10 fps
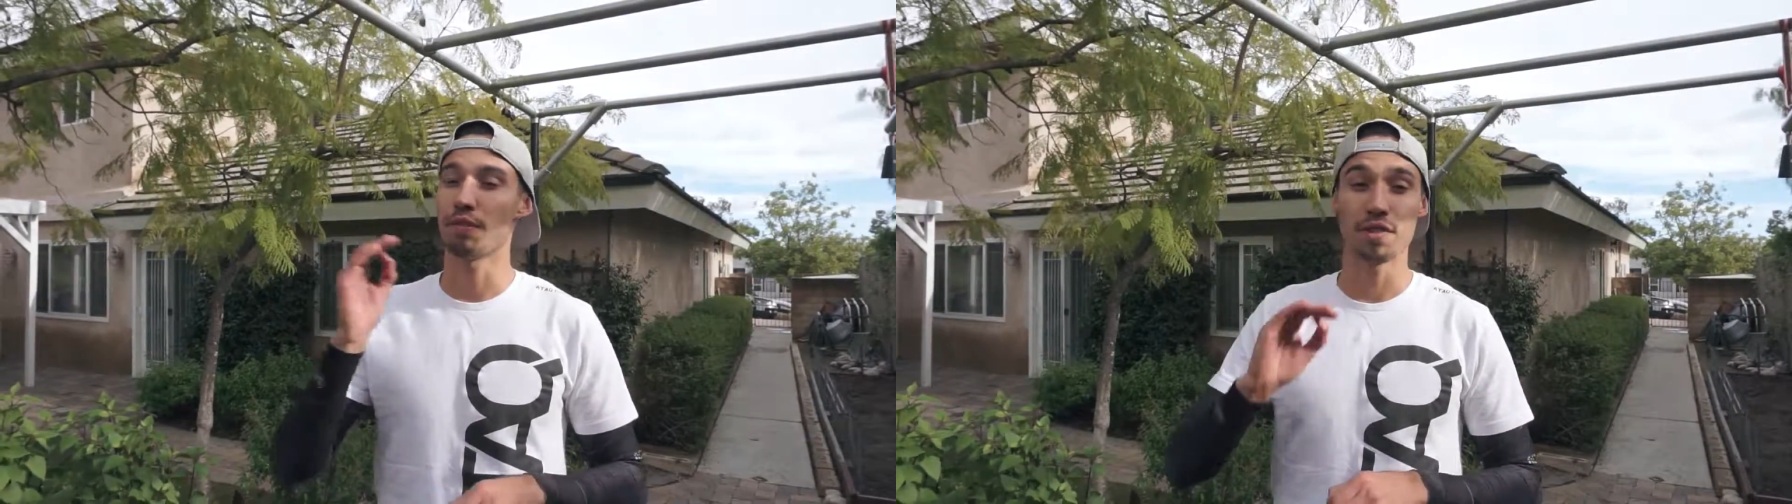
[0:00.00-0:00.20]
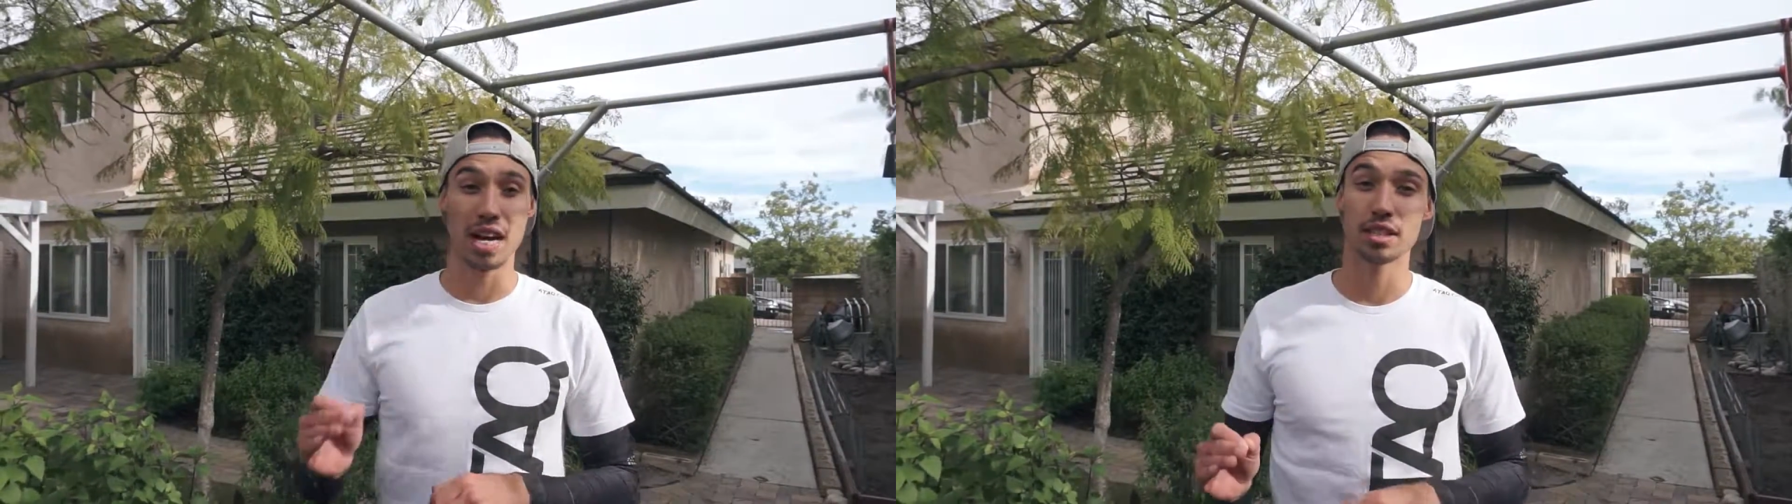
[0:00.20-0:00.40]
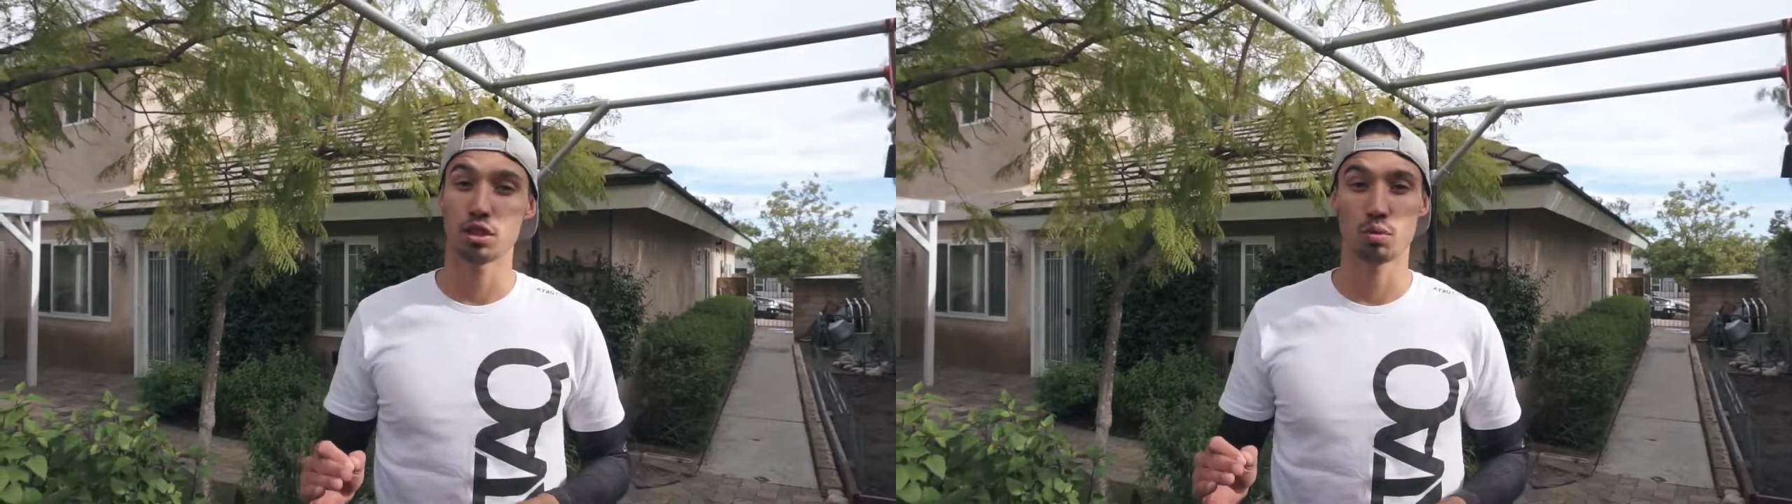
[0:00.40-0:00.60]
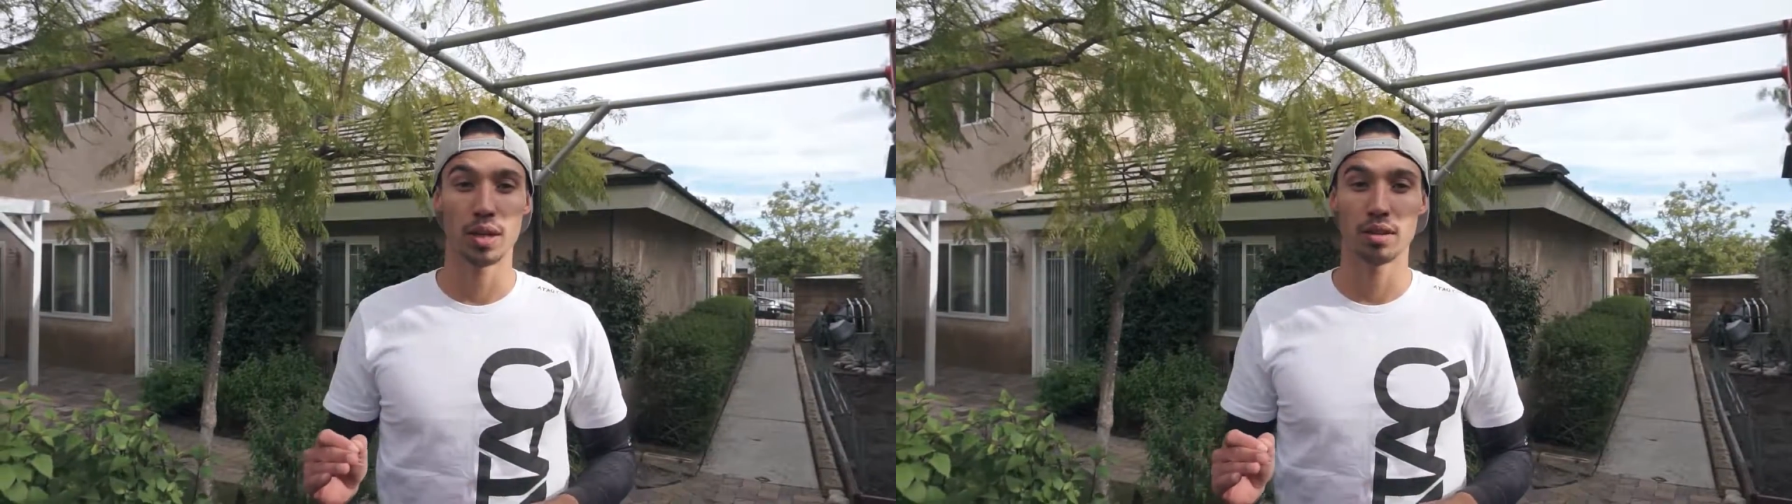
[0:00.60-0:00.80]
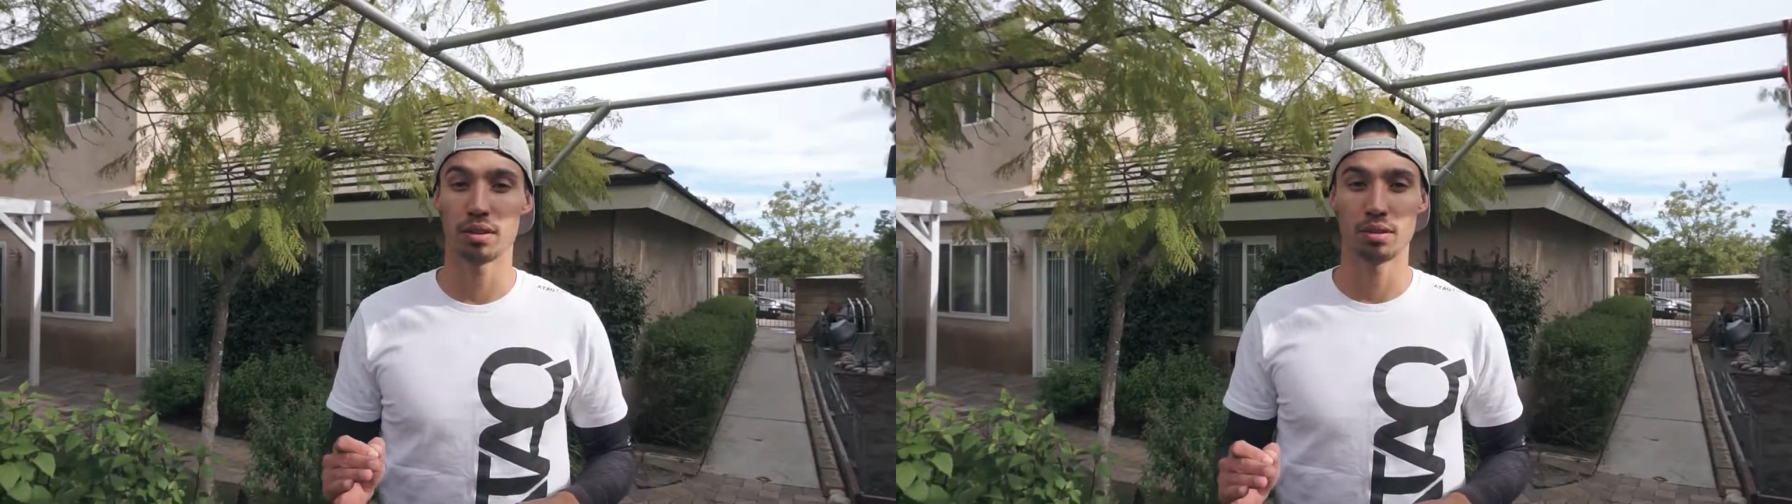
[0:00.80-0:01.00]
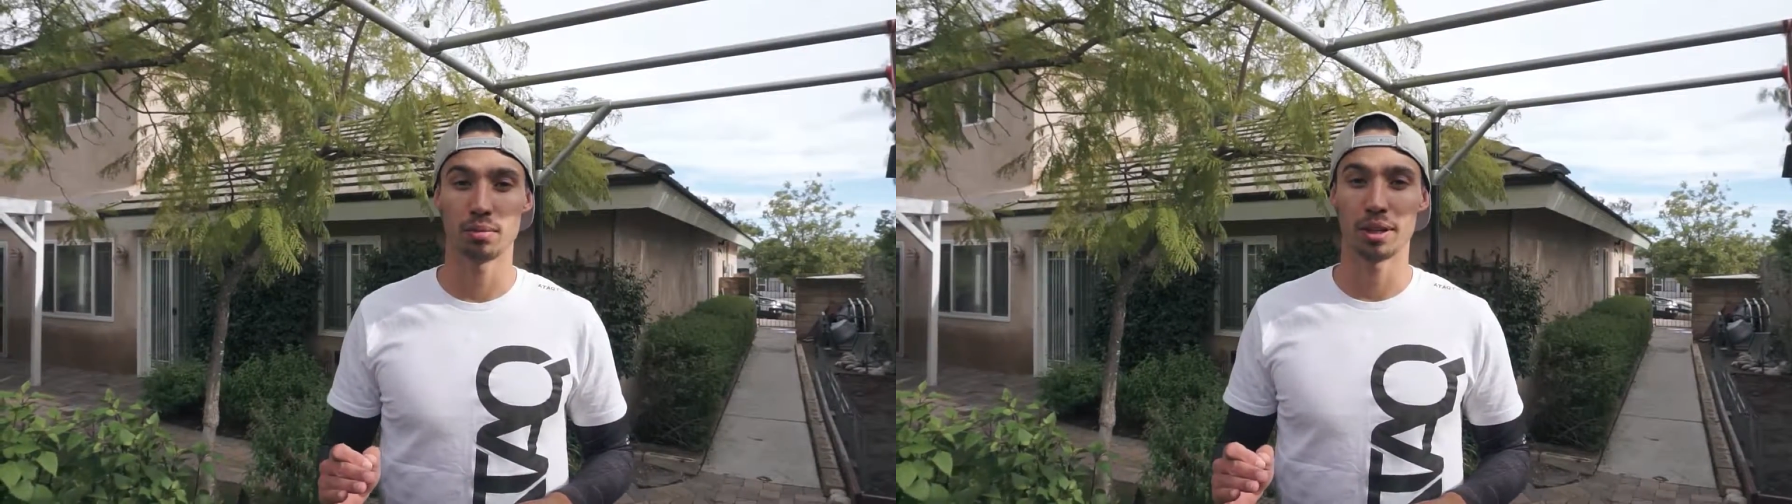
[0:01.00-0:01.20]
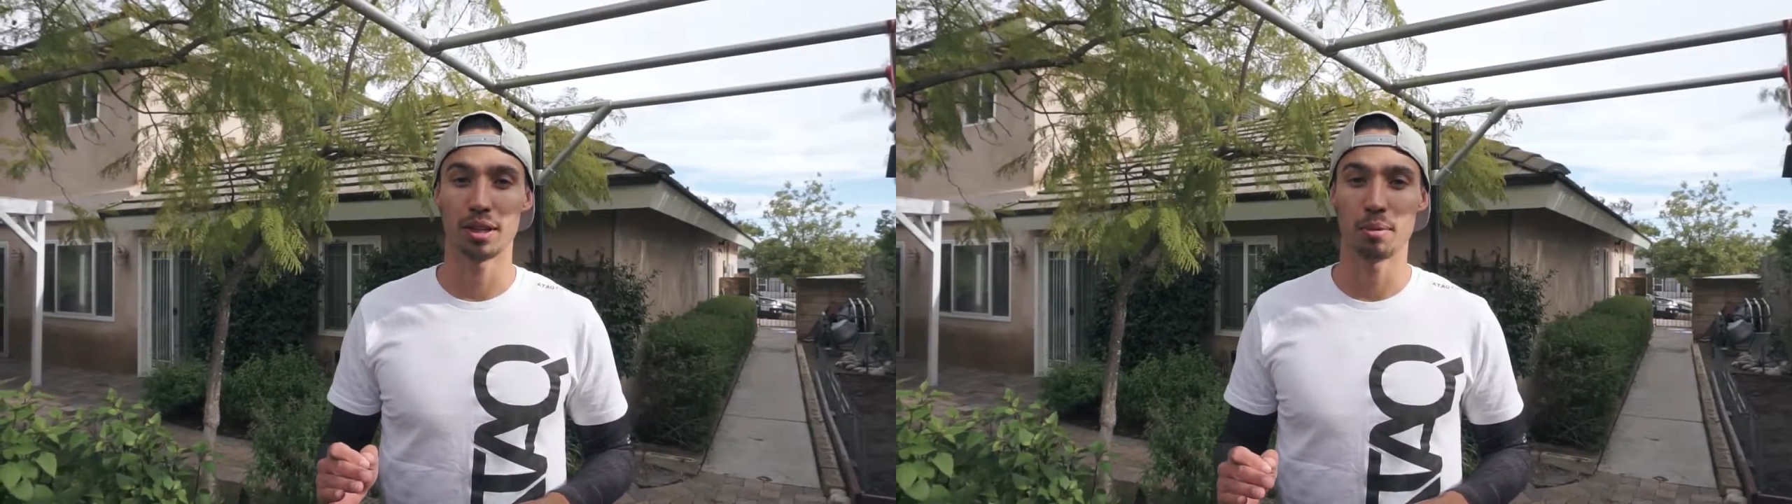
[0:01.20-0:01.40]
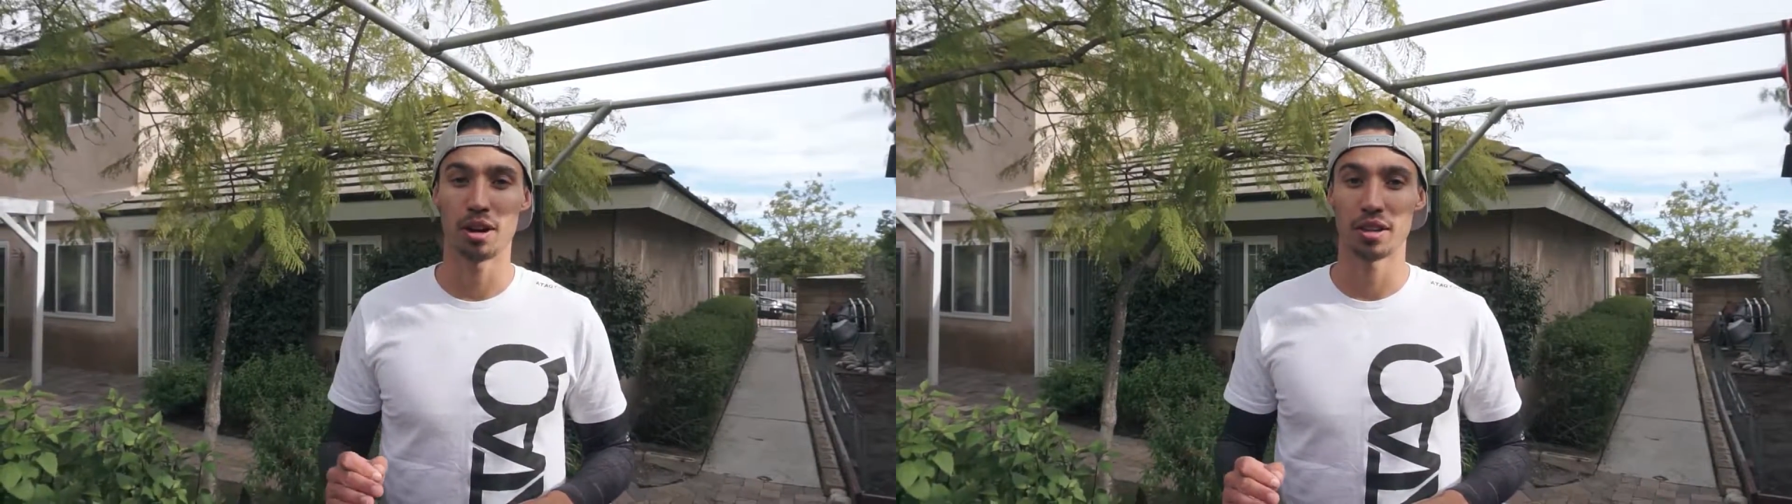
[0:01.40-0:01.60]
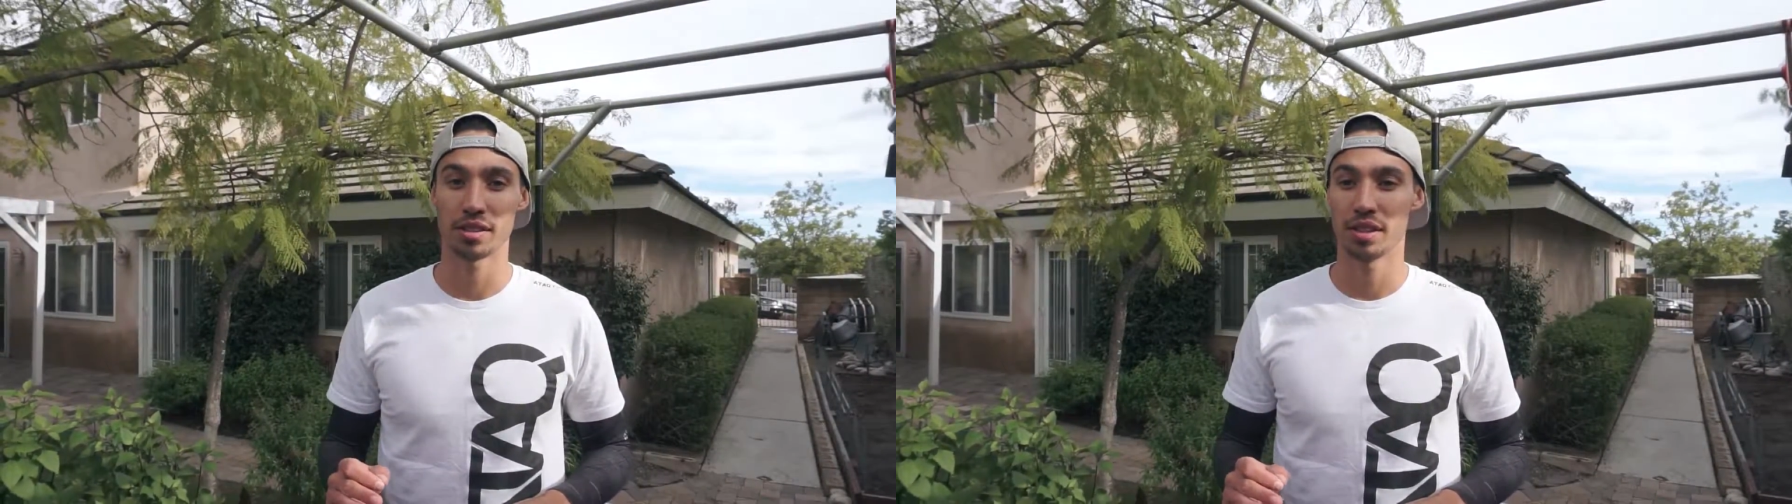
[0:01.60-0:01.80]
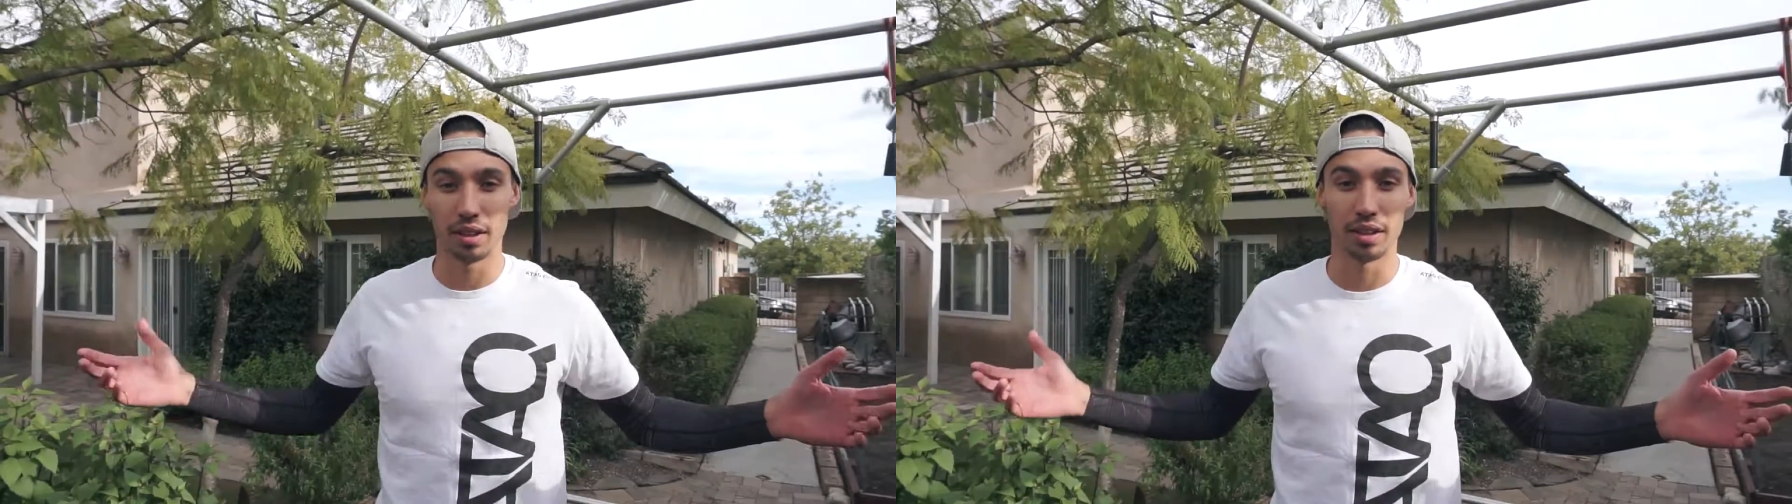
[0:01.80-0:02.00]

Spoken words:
fastest way you can do the monkey bars.